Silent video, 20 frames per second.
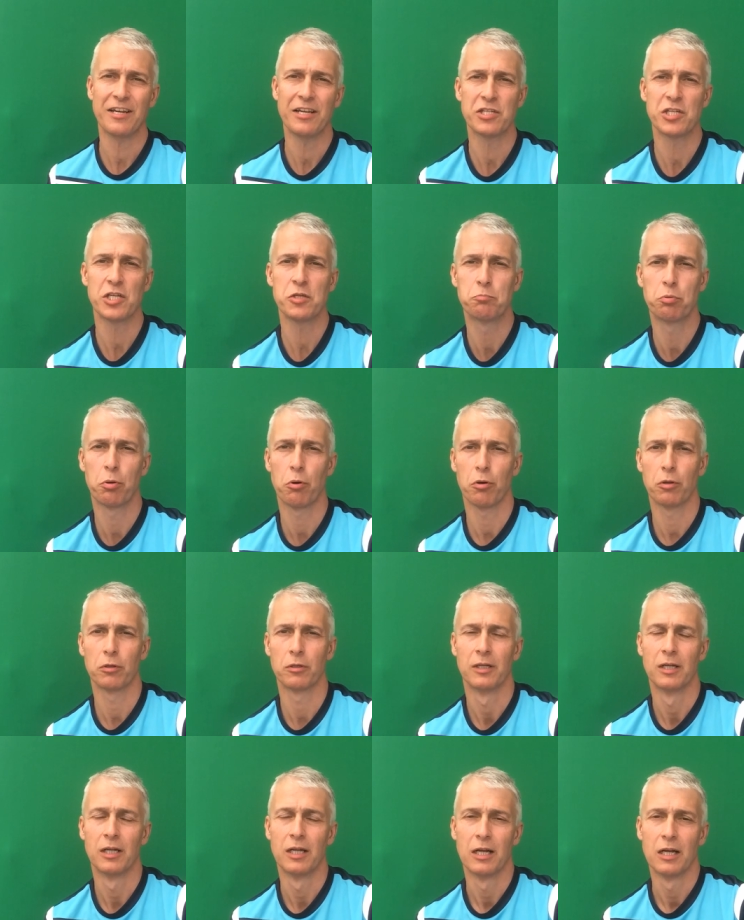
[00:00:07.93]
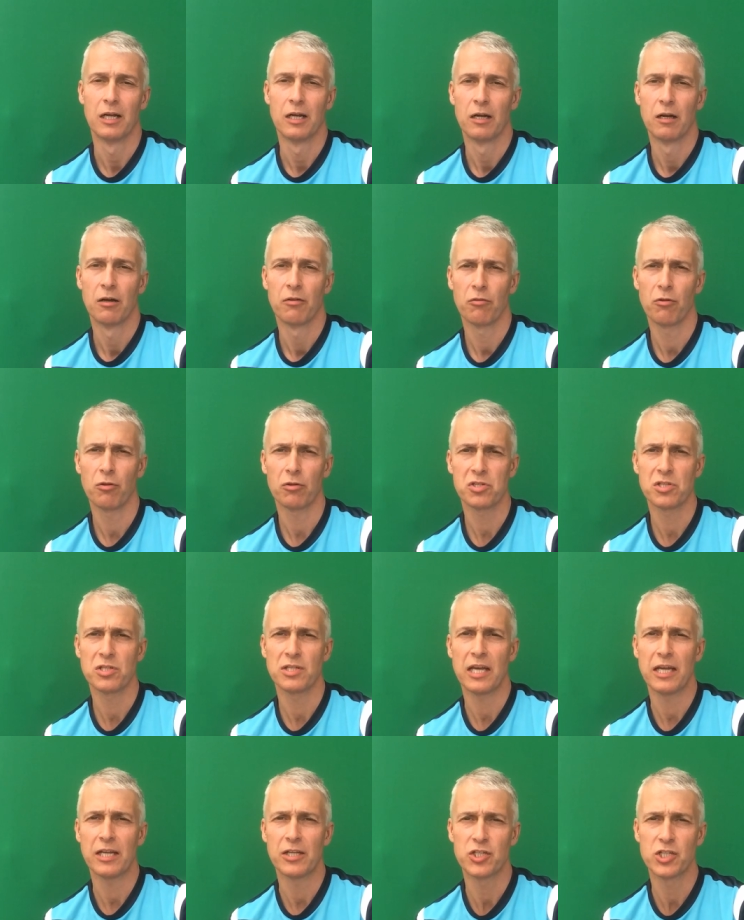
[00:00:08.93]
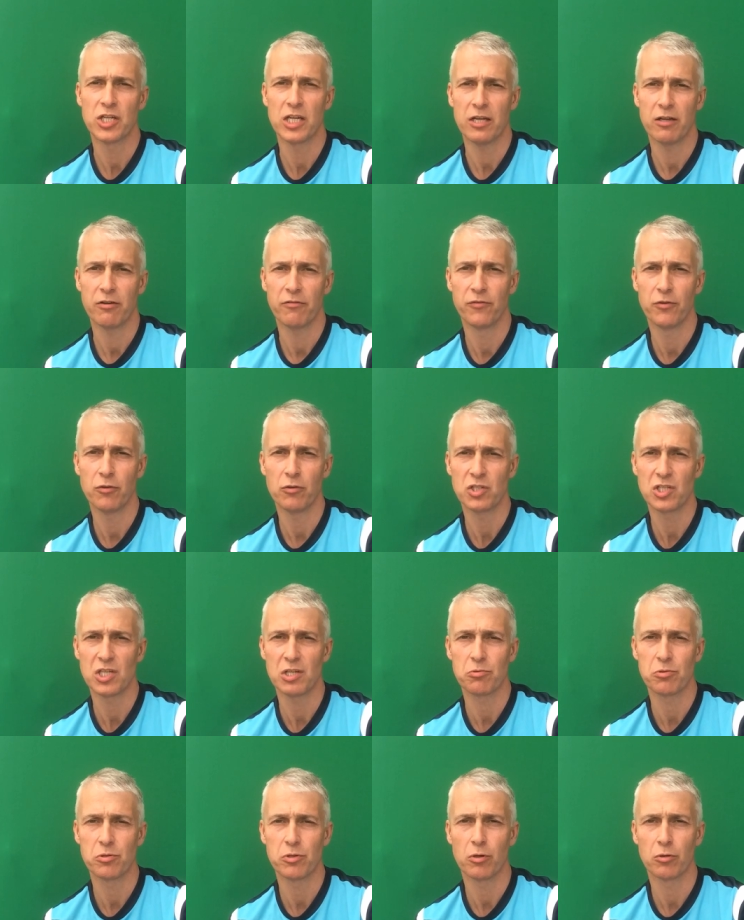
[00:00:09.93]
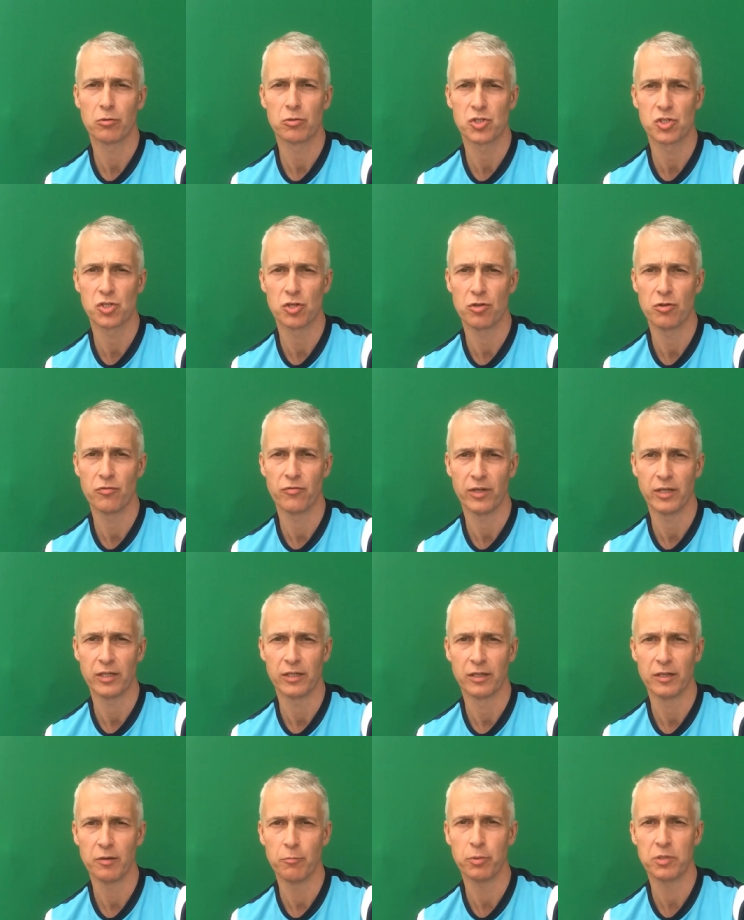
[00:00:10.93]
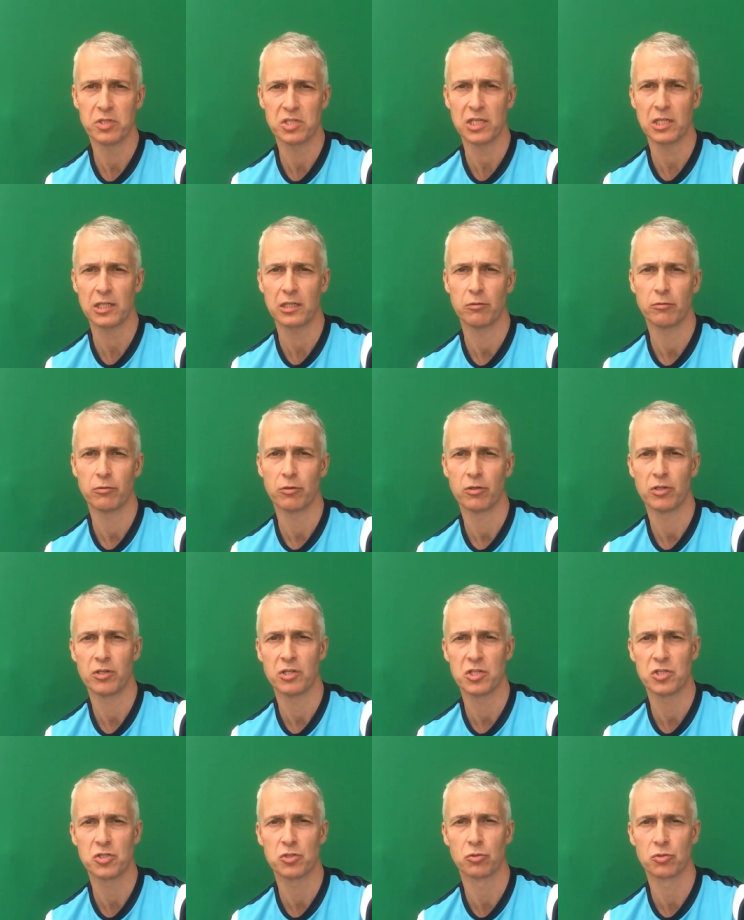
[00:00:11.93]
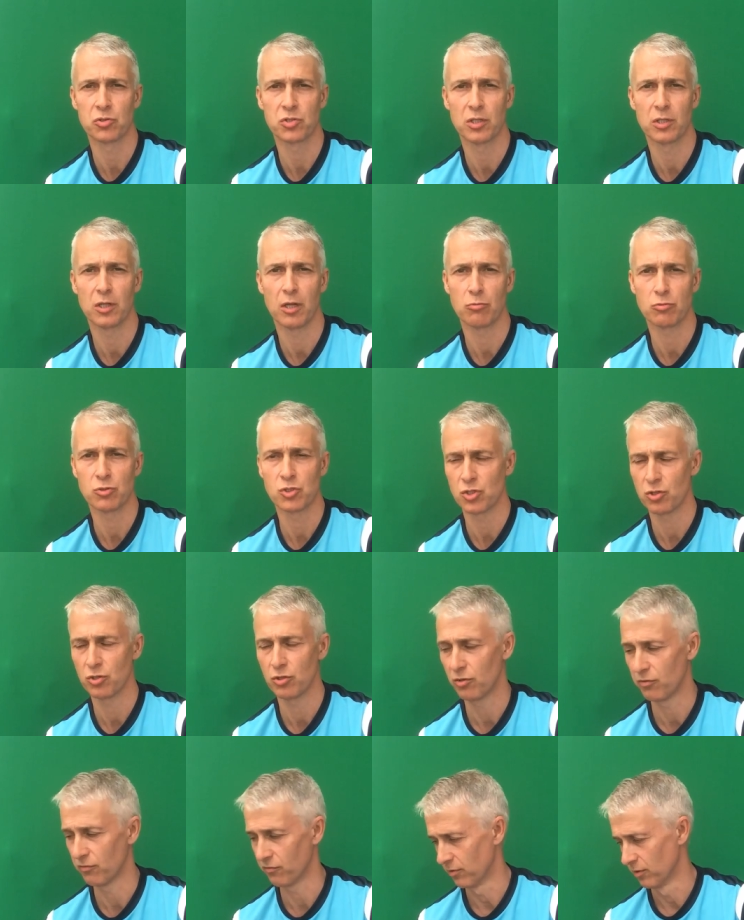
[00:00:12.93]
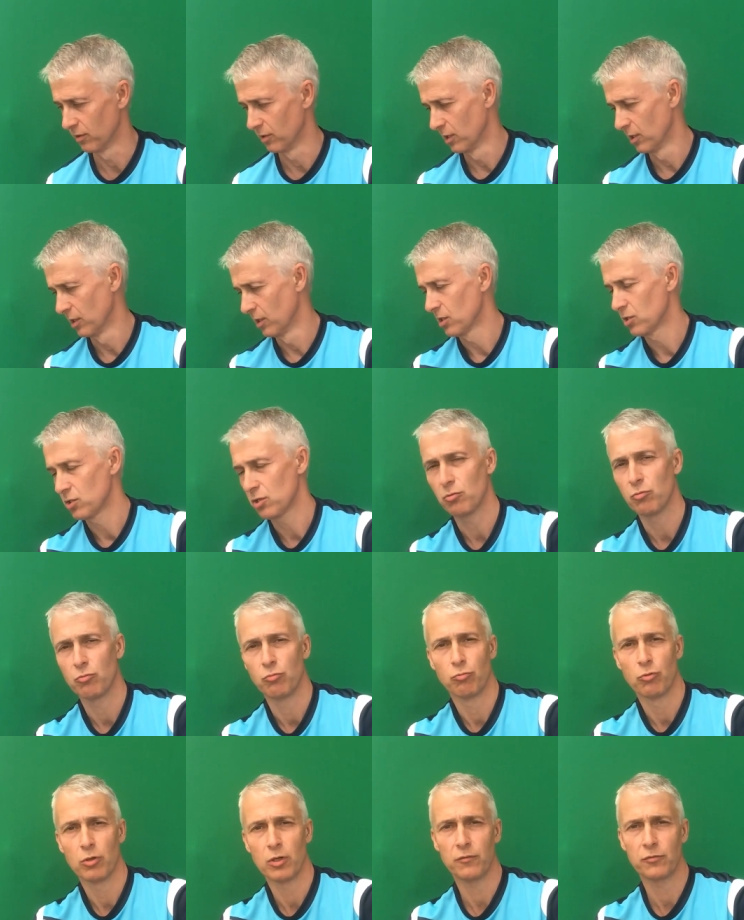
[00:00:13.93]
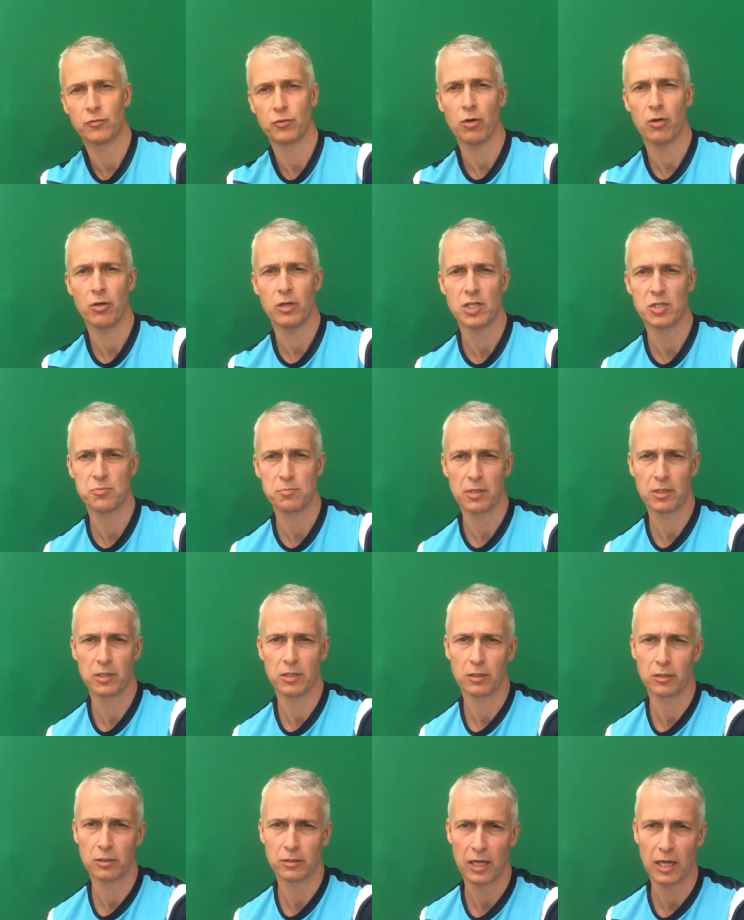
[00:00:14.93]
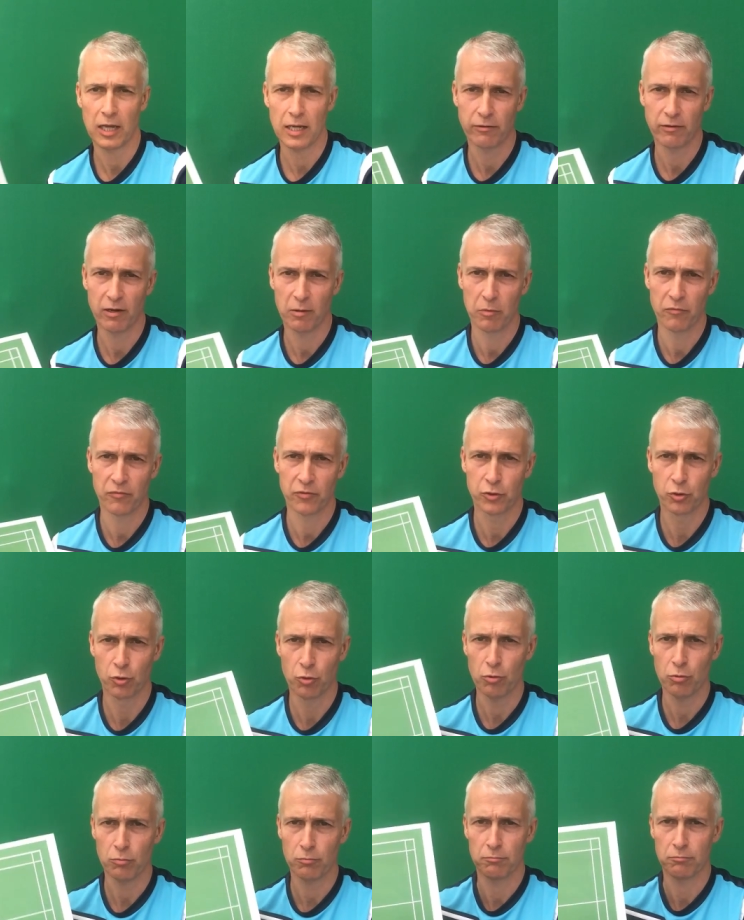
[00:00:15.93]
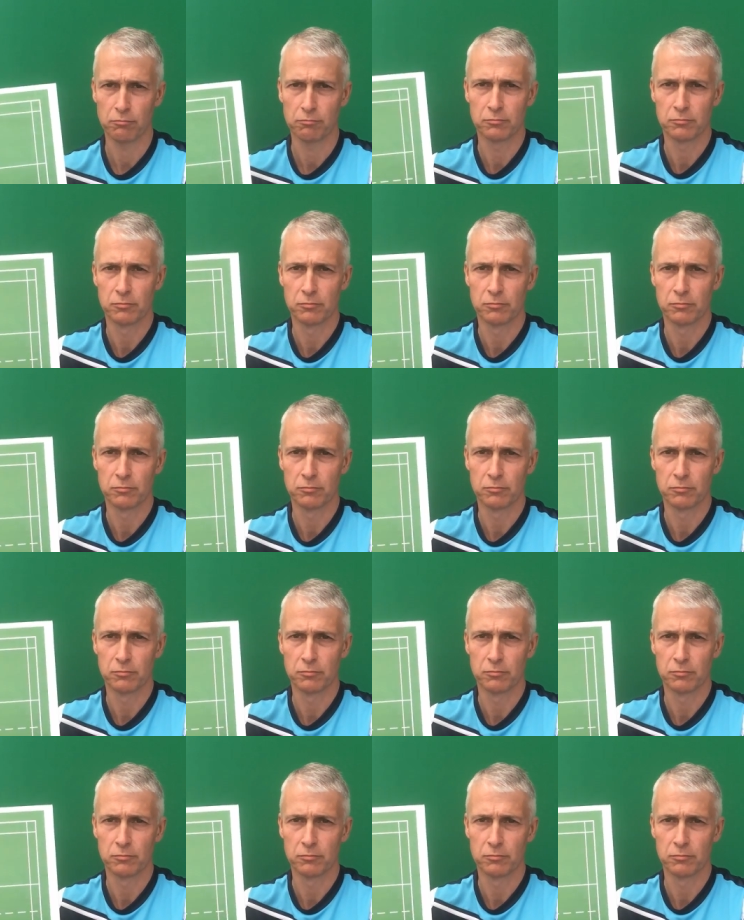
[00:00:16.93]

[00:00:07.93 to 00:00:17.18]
this is Paul. But today I'd share a few tips beyond serving, and in particular we're going to discuss the low serve. So what I've got is my little diagram of a court,